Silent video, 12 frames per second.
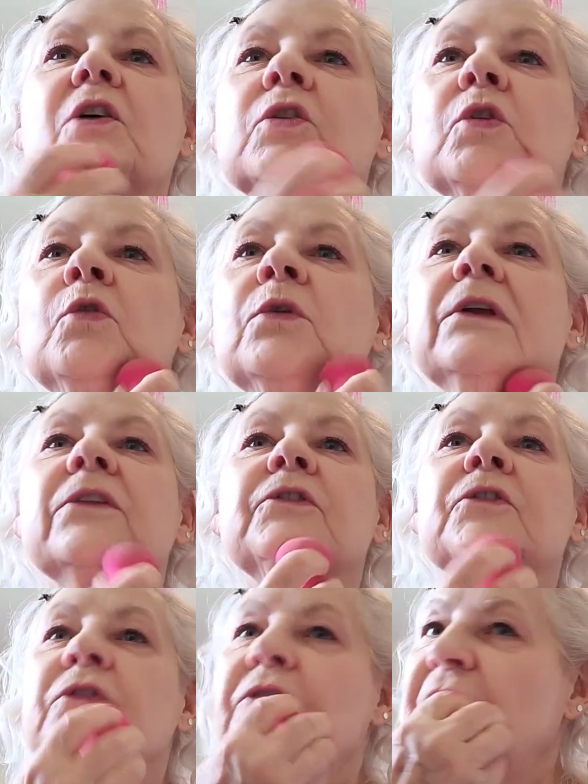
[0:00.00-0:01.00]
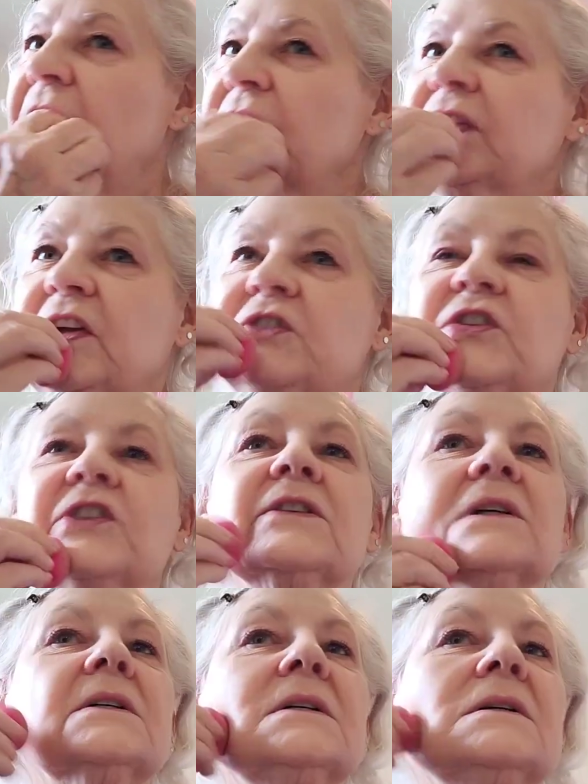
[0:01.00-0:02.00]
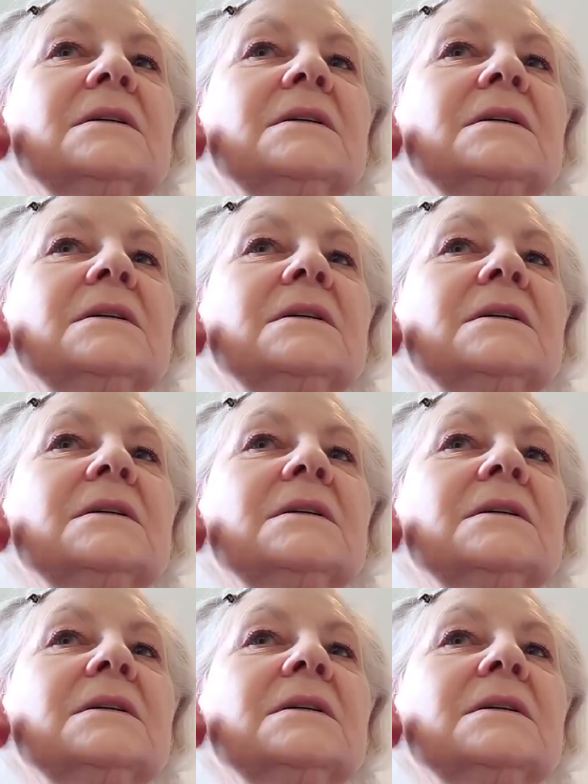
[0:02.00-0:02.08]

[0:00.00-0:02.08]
glowing through the foundation.